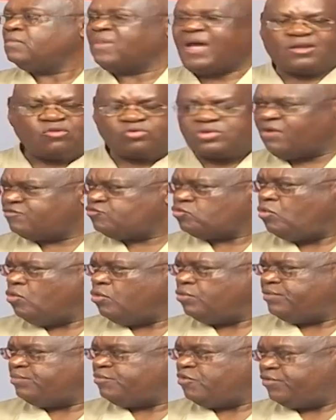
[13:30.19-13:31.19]
I don't have to go
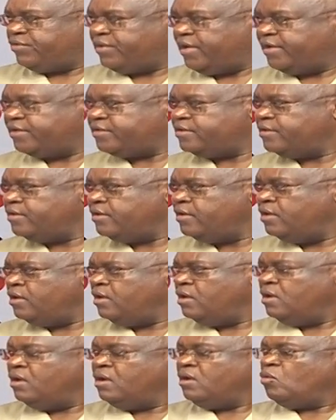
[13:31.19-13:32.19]
on beyond that. Mm.
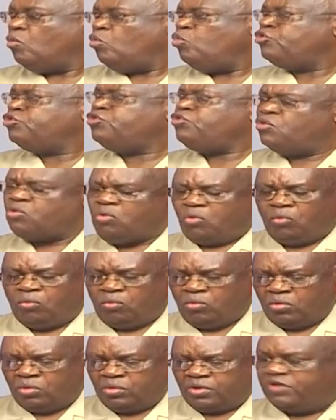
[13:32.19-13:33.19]
Would you,
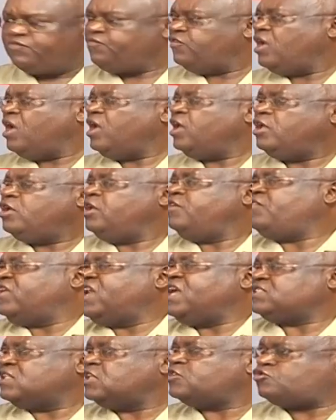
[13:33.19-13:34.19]
if,
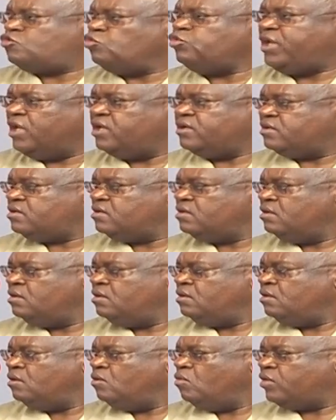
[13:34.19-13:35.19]
even as a student,
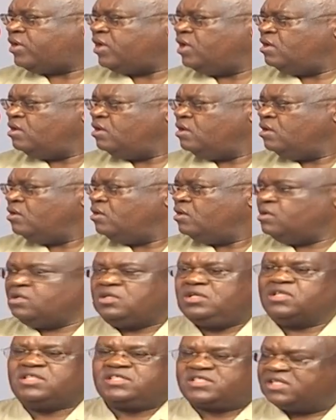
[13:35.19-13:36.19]
okay,
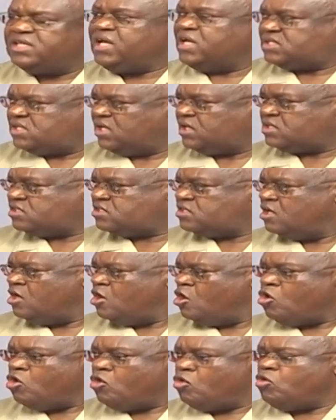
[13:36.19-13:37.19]
in senior six,
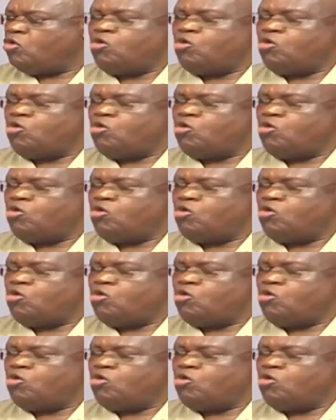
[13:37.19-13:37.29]
mm.